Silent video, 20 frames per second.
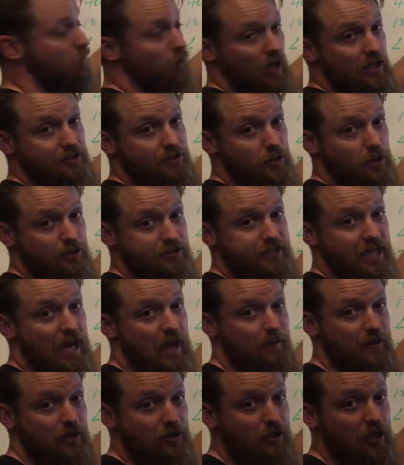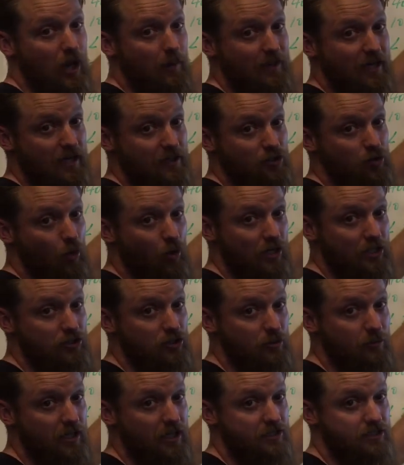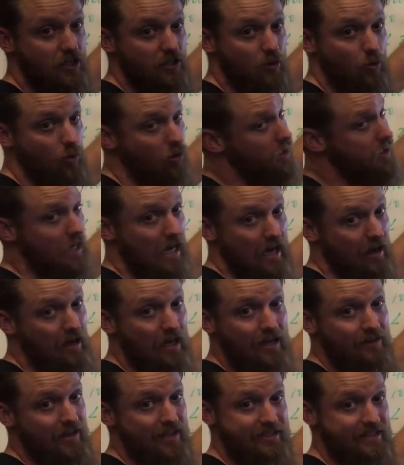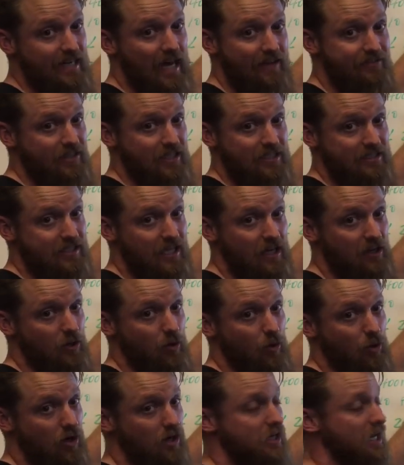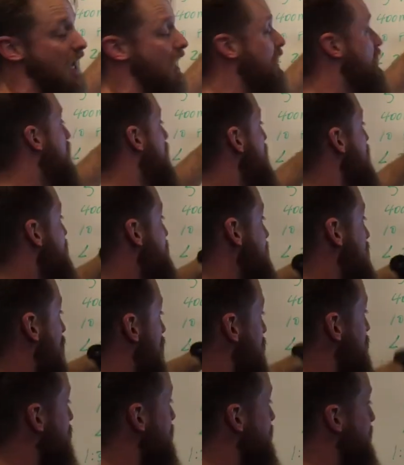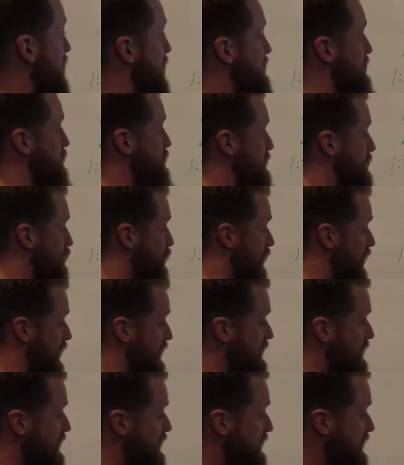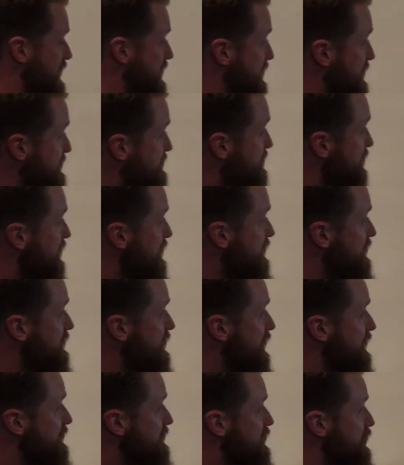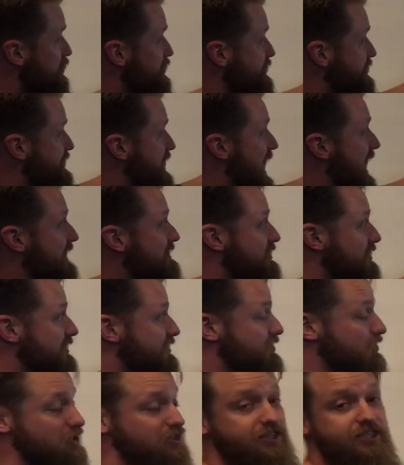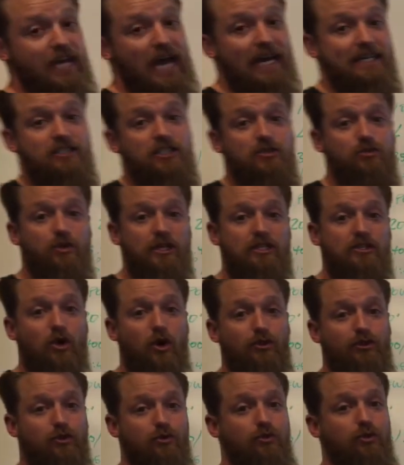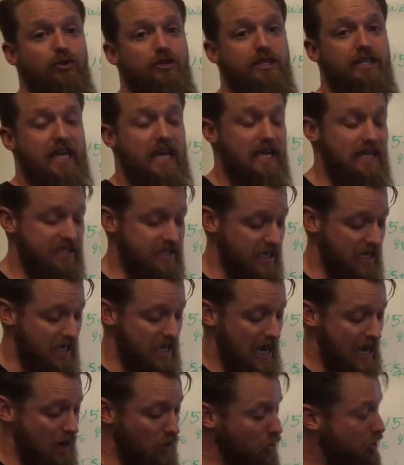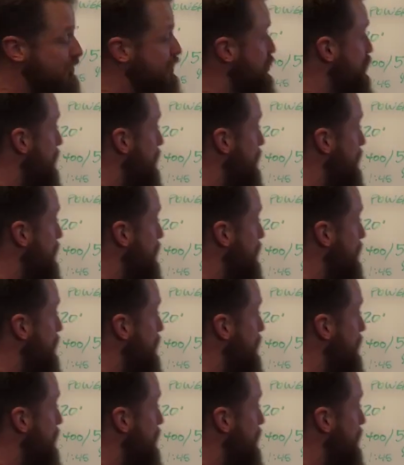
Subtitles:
runs the whole time and you come in at 22 minutes on the workout, that's not the intent of the workout. The other thing that we want is your snatches. Your snatches, we told the rule today is like, I want